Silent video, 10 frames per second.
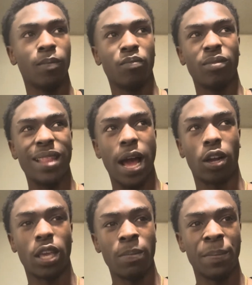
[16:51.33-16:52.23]
Now
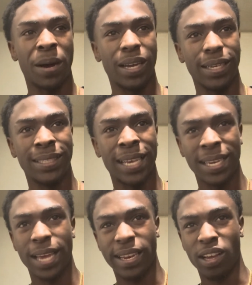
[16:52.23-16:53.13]
keep in mind, they said
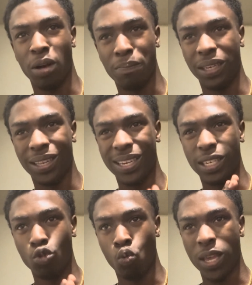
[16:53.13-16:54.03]
that the ability
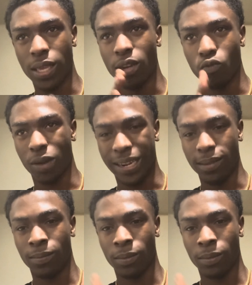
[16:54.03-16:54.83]
is weakened, right?